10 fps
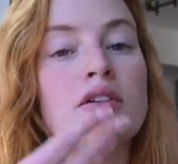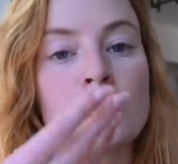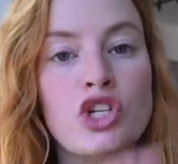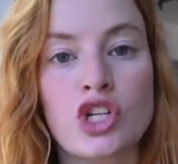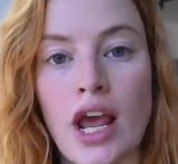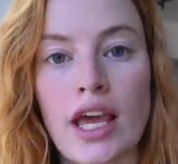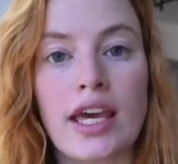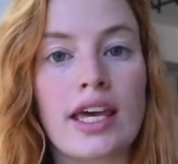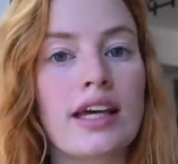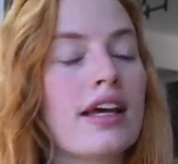
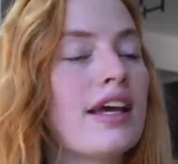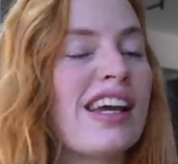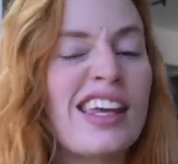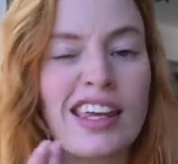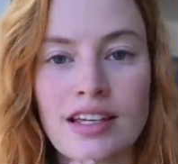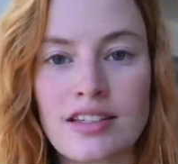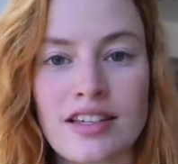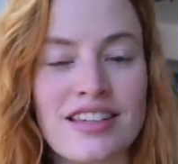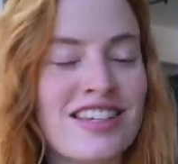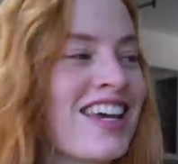shake,
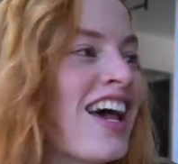kisses,